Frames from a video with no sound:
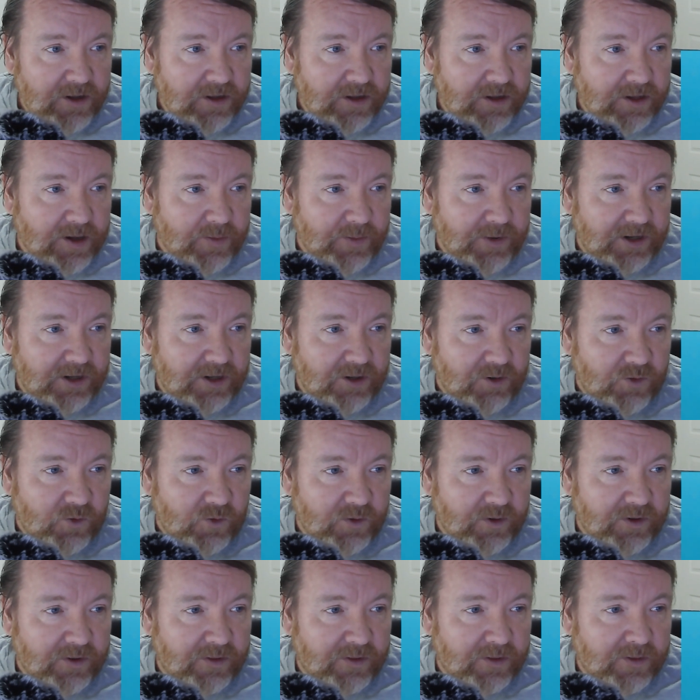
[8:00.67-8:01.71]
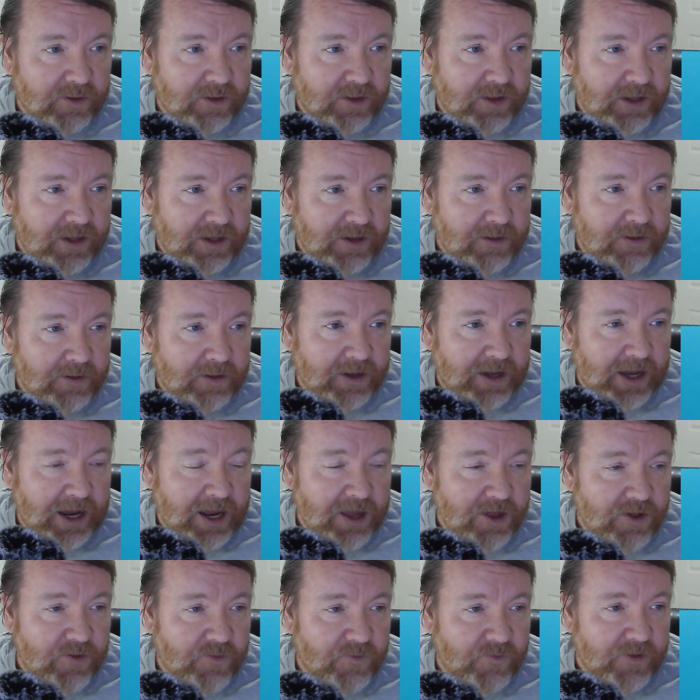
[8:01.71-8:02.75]
coming to the
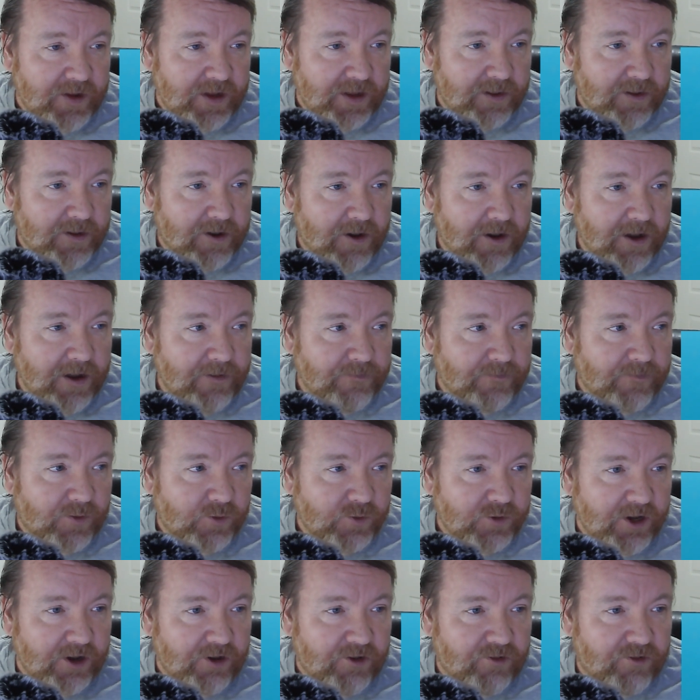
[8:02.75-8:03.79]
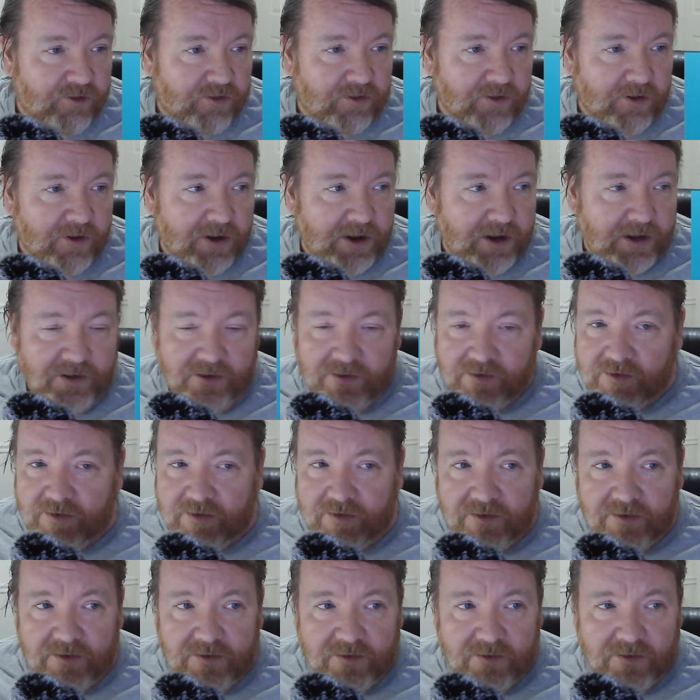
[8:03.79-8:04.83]
HV, the high voltage side
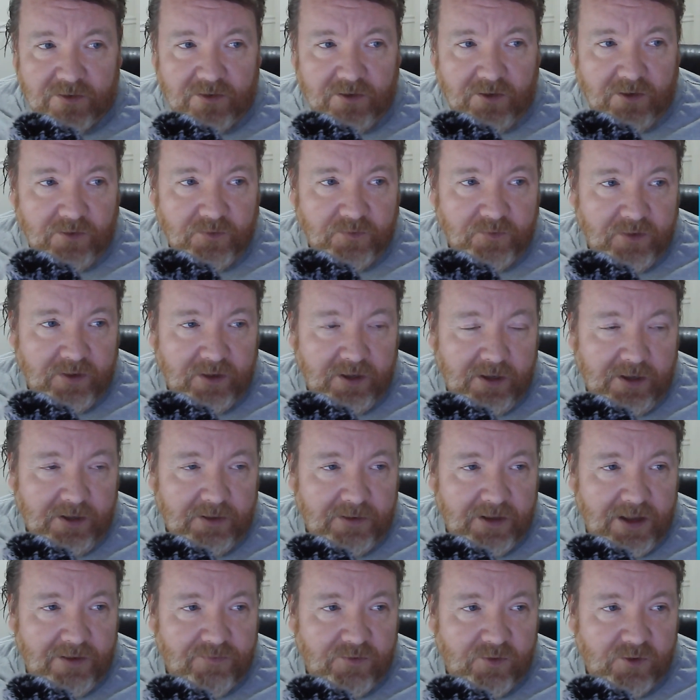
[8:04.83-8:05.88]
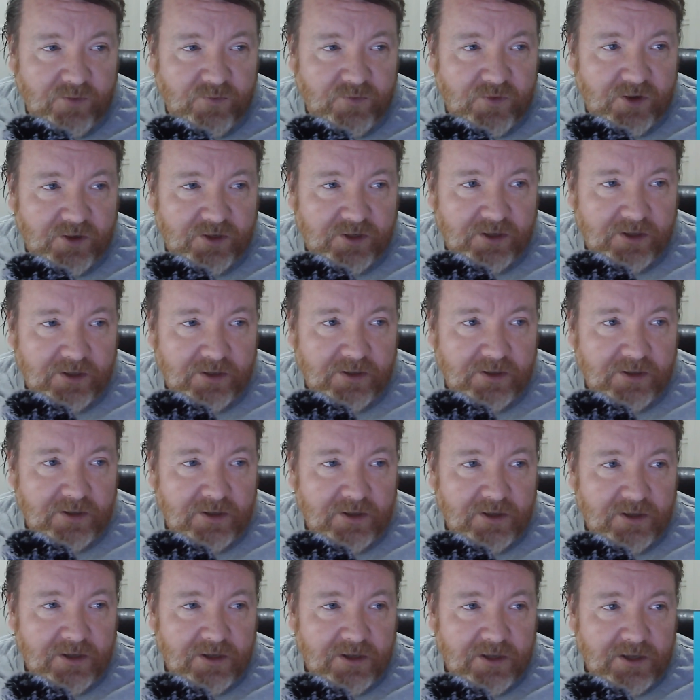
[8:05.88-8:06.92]
of the level converter.
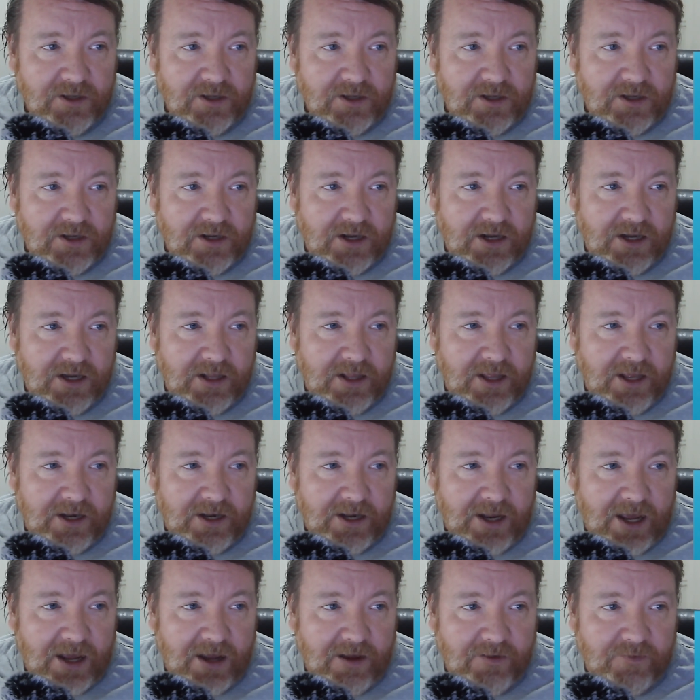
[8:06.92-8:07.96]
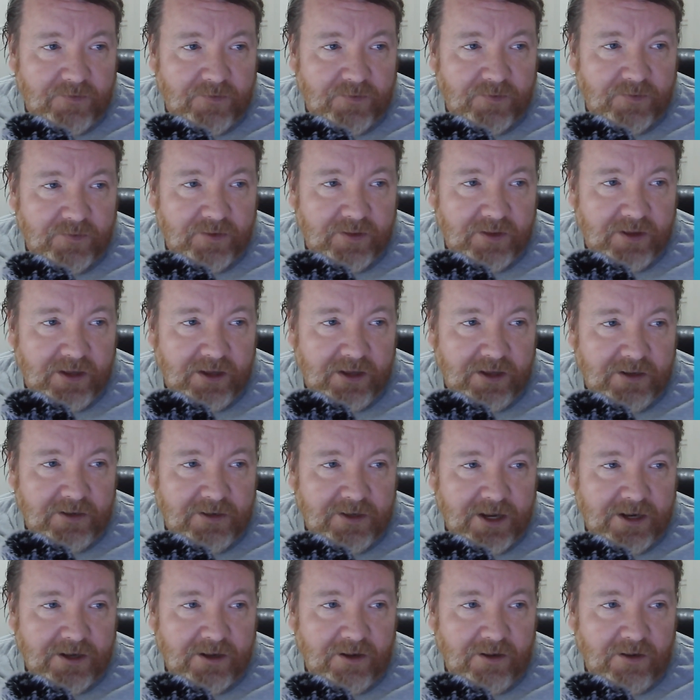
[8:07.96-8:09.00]
I then have the
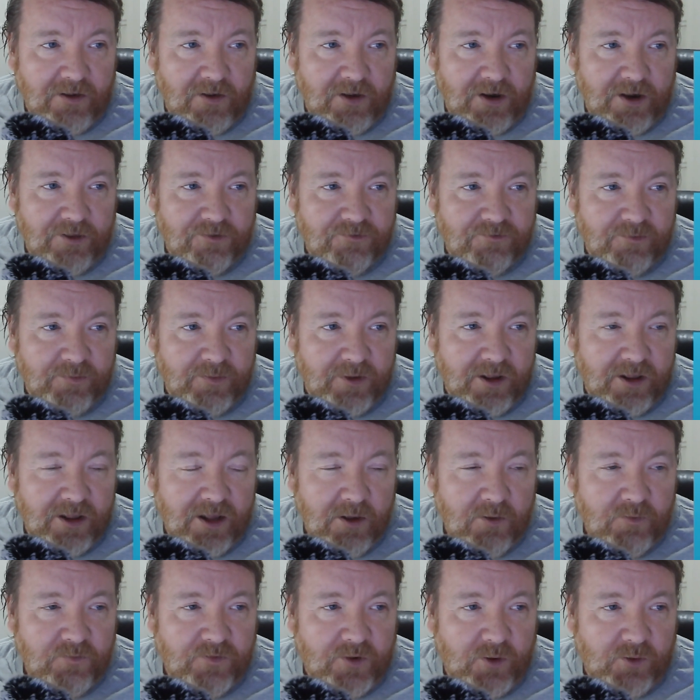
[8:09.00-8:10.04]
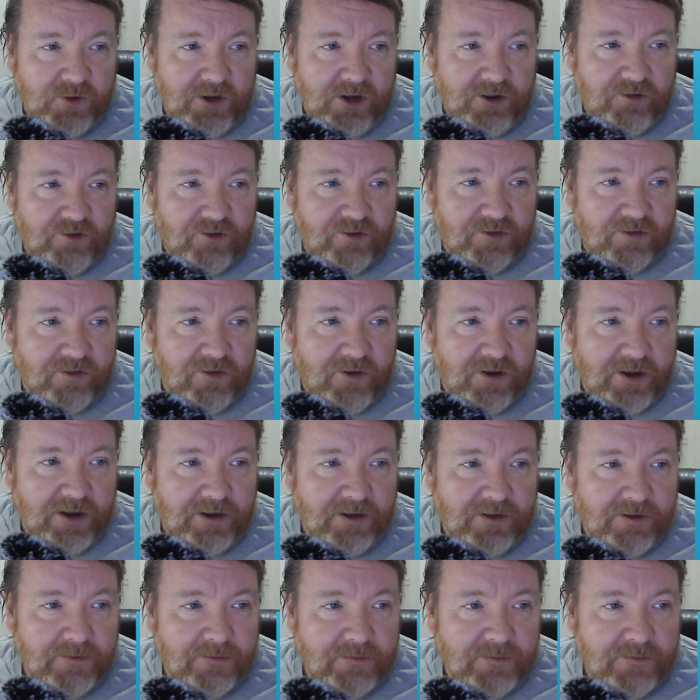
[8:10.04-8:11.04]
data lines from the low voltage side